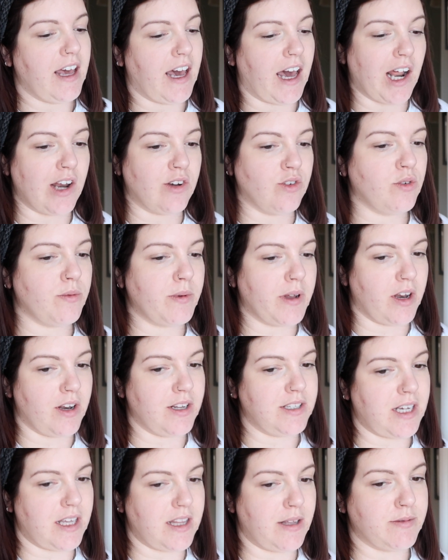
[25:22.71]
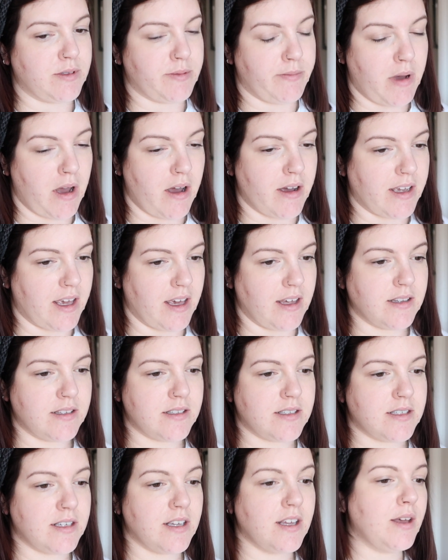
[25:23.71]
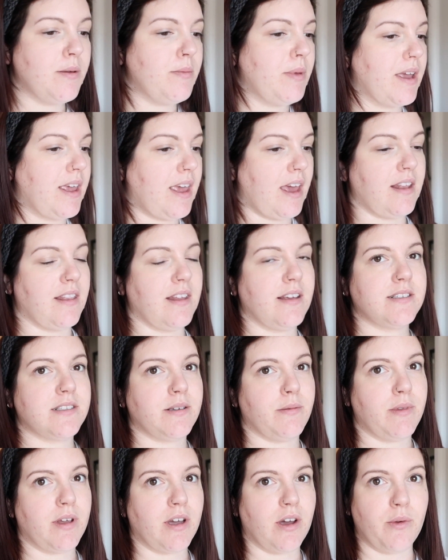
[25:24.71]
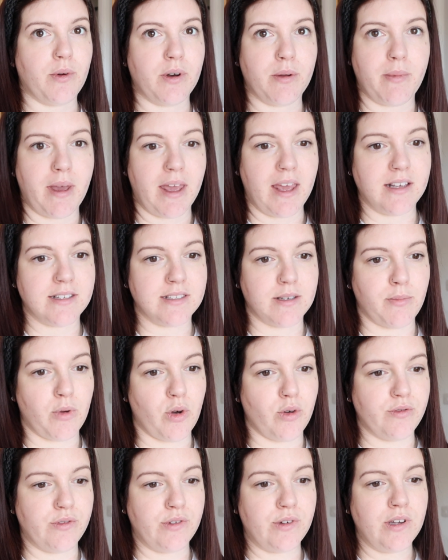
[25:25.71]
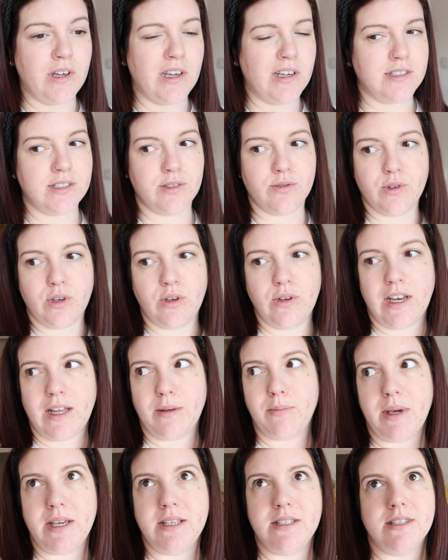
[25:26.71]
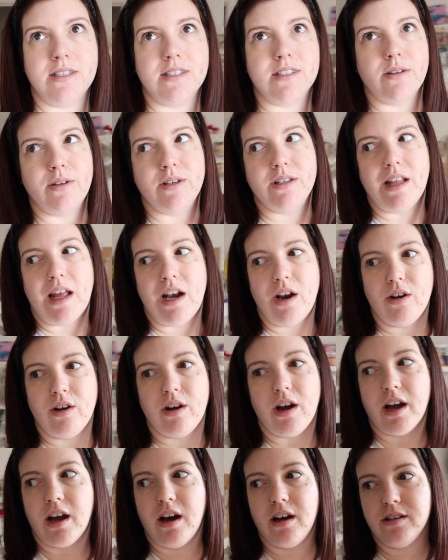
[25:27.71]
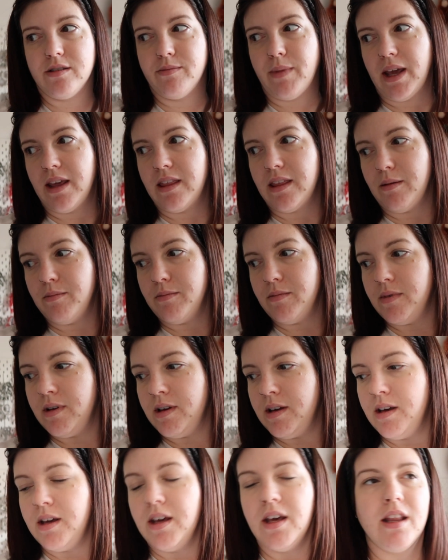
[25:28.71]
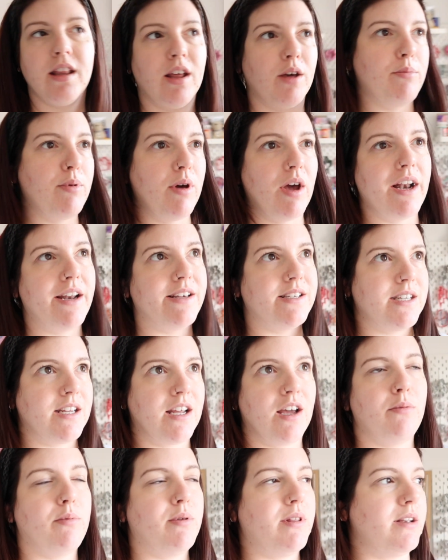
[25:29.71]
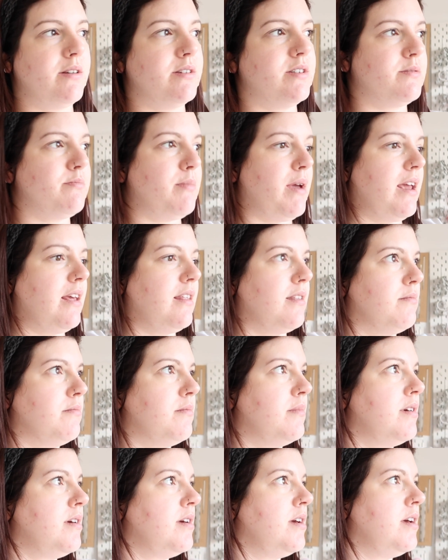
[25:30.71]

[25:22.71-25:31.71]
And I normally only take them to markets, but again, that's something I want to make some of, because they're all unique pieces, so they're not, I can't make them, like put a listing up and then just make them,